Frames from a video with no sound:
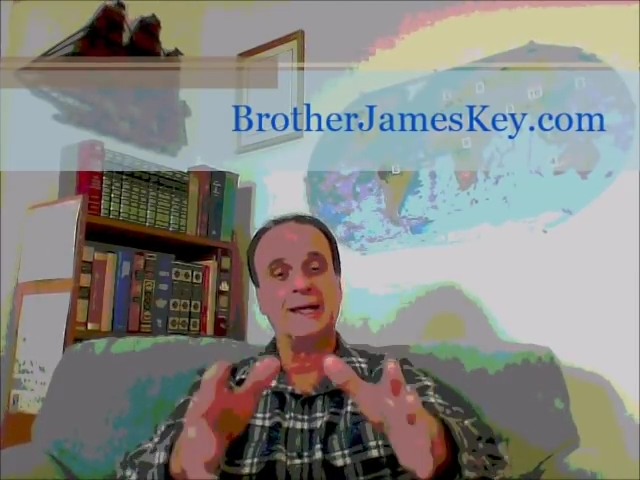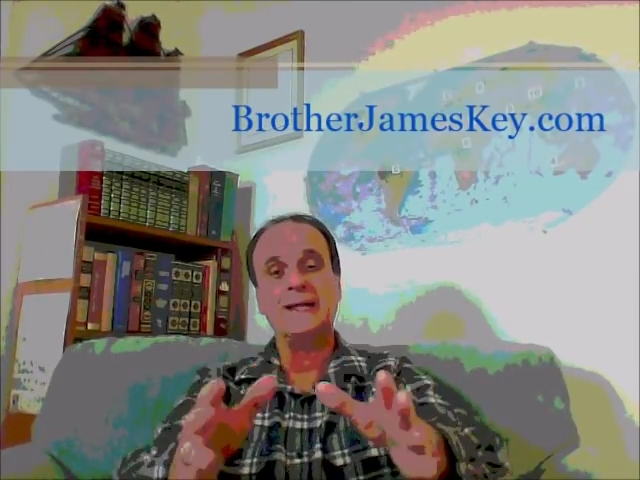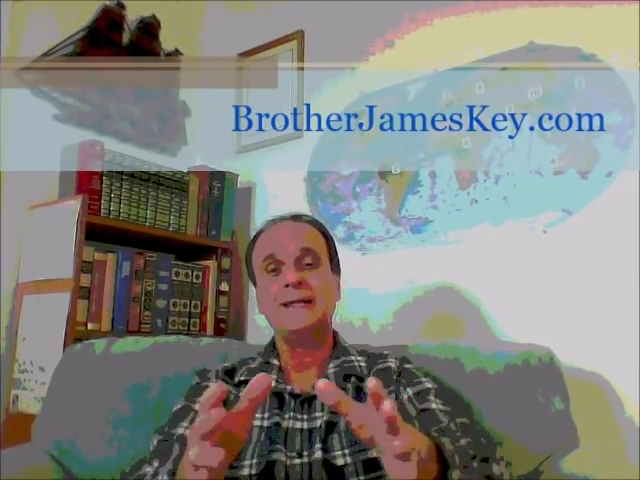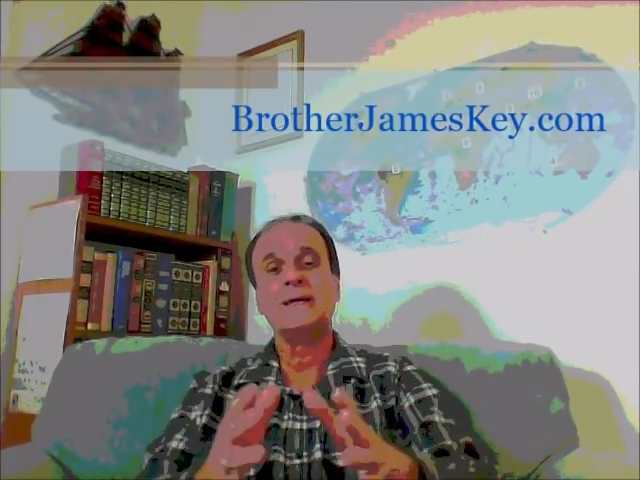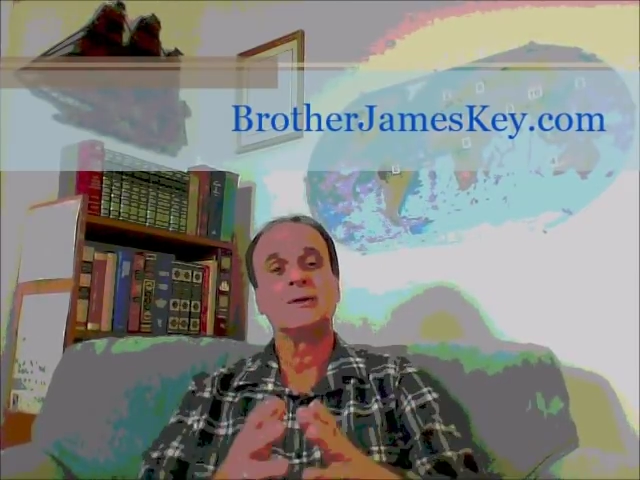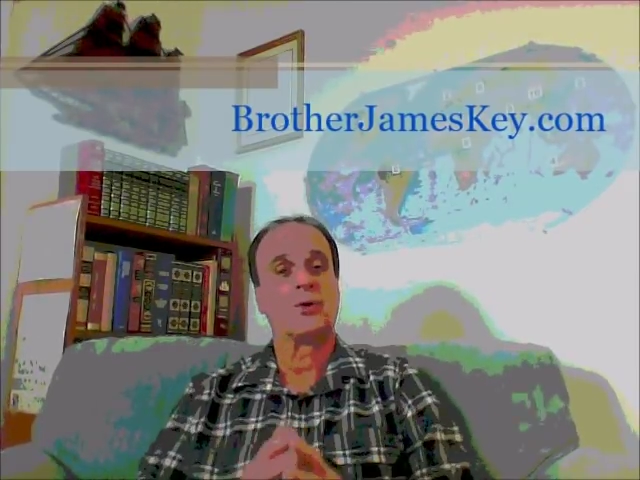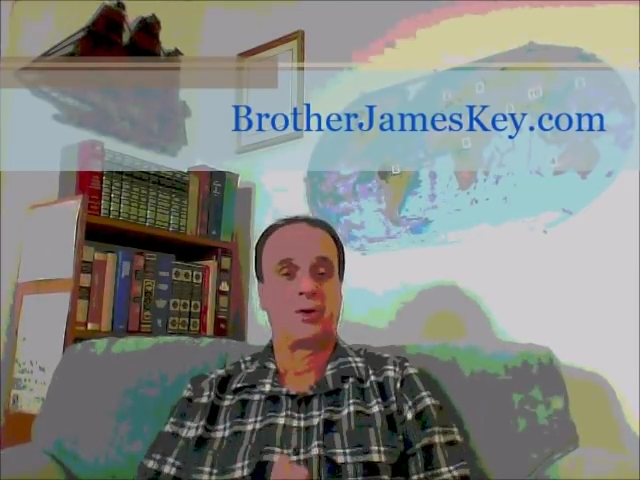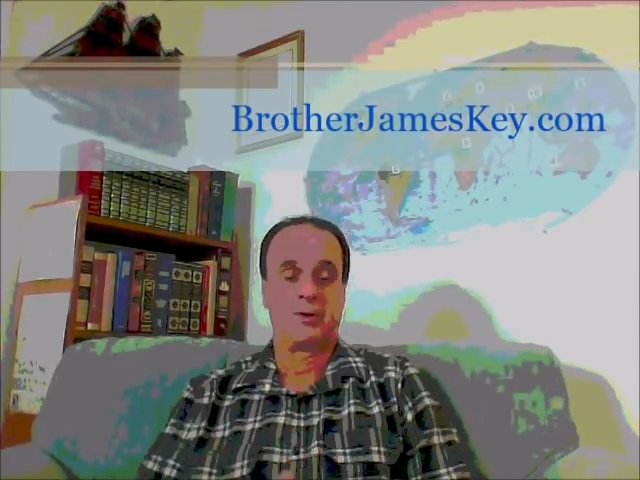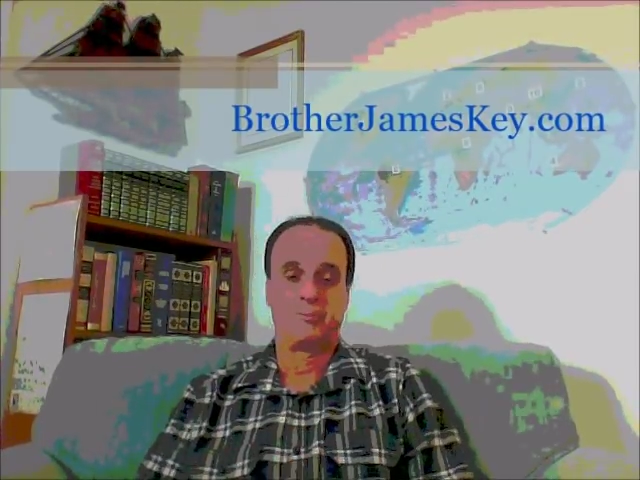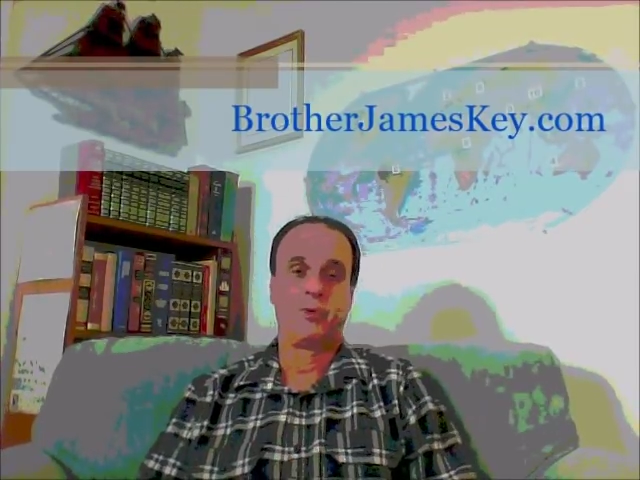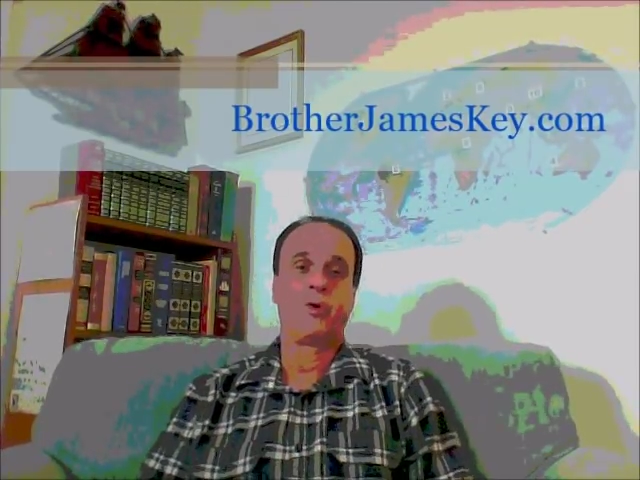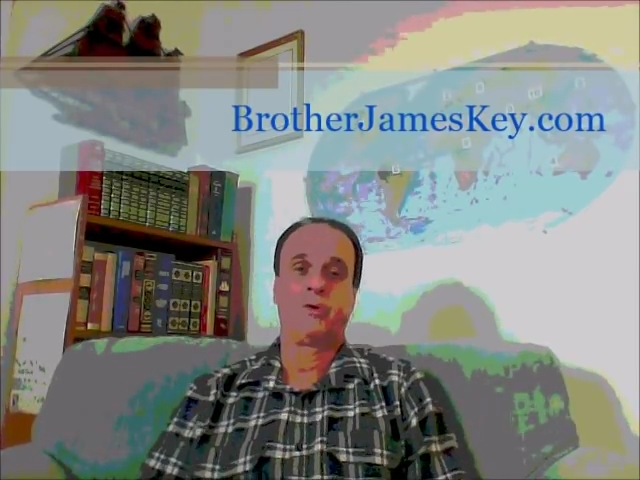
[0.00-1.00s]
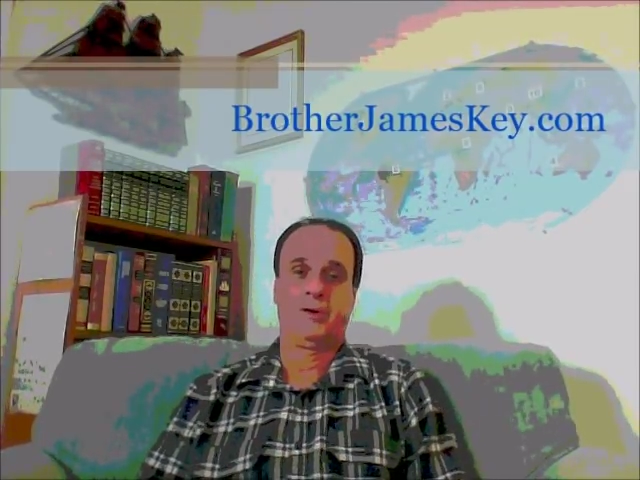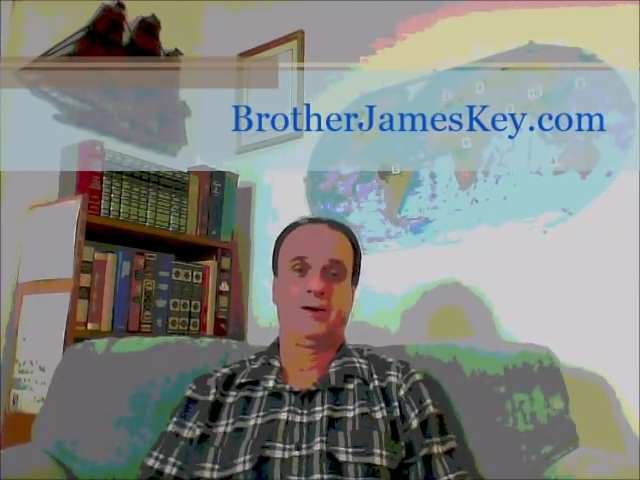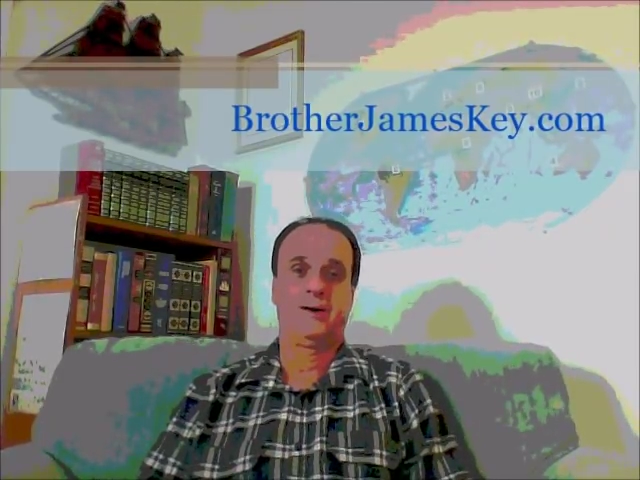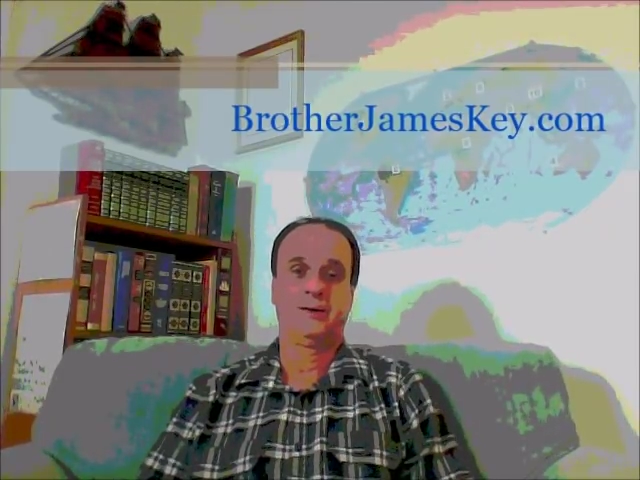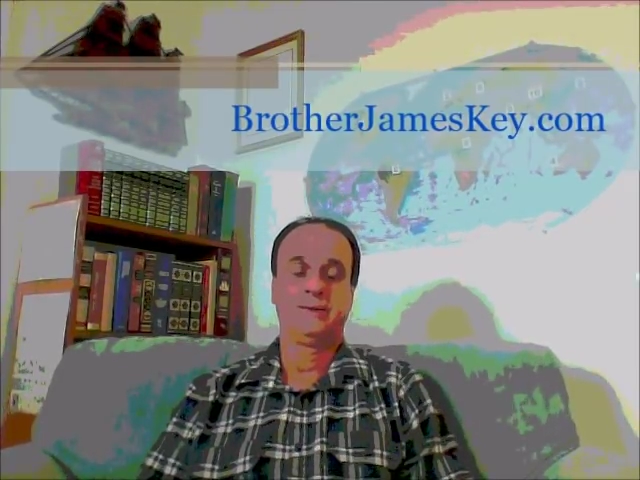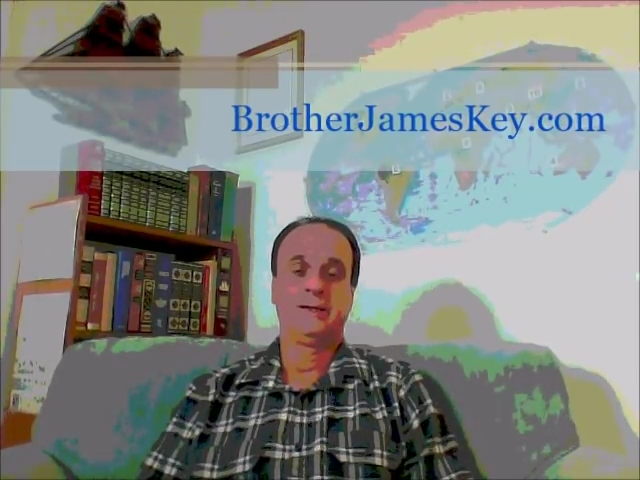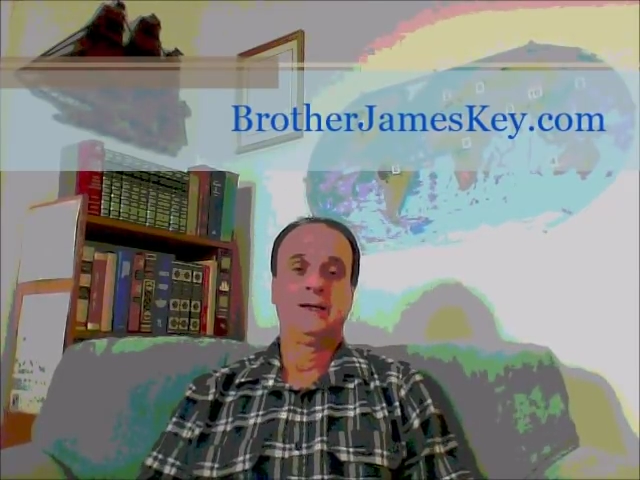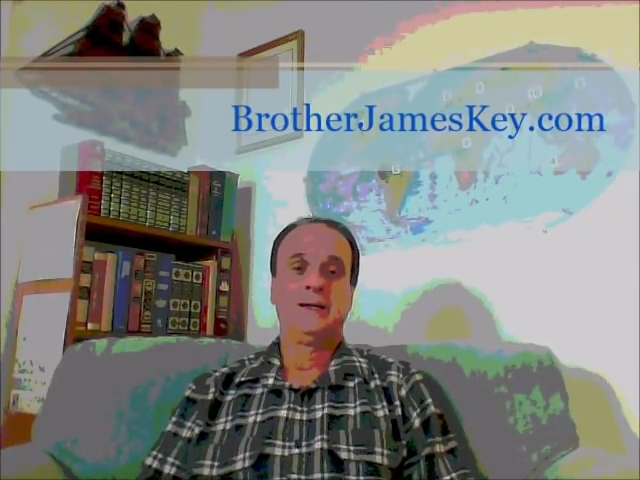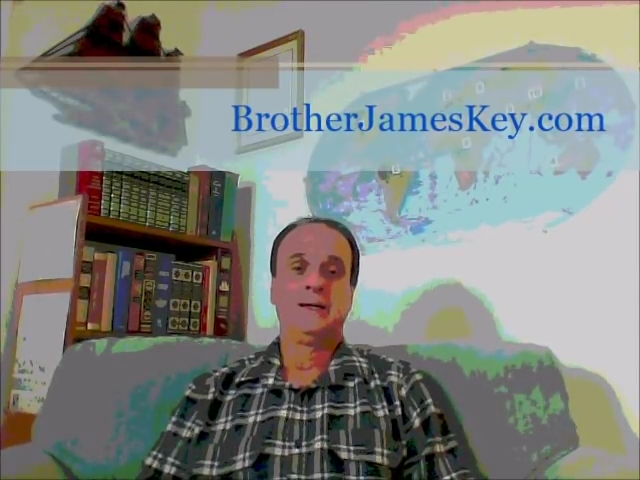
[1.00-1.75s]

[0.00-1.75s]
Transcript: idiot or a moron